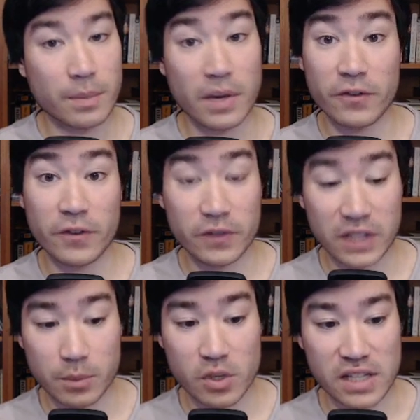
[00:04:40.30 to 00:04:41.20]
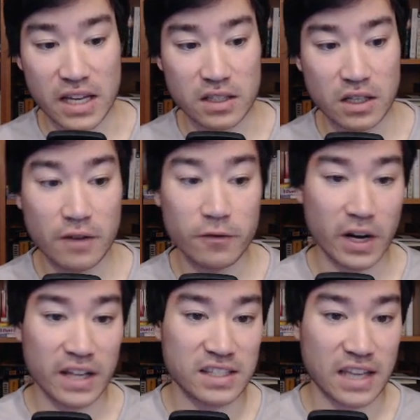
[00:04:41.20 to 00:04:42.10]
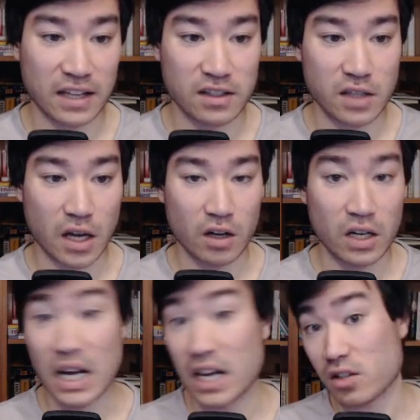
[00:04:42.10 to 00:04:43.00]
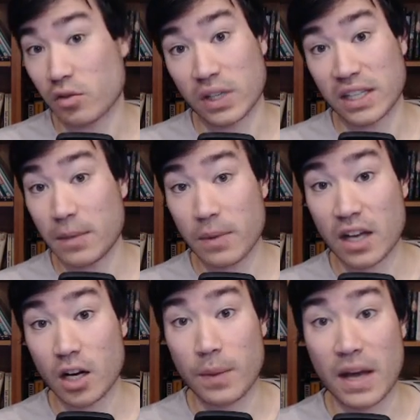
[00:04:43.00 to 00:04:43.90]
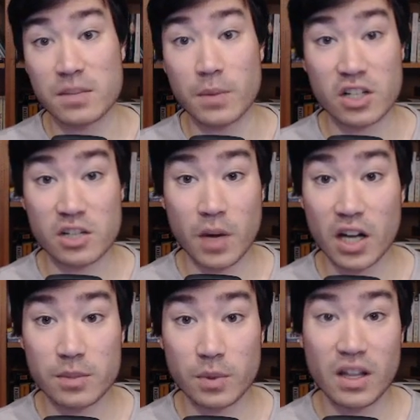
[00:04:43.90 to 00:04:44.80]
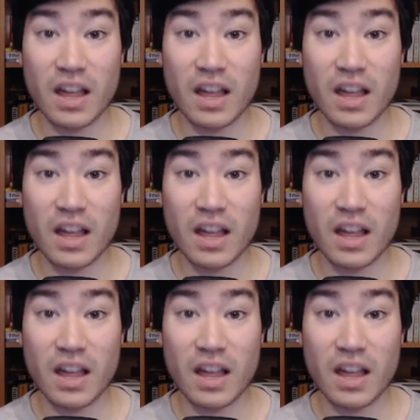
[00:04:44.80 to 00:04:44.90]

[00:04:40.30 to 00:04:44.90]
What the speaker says: by 15% for 8 seconds there. So if we can keep that up as much as possible,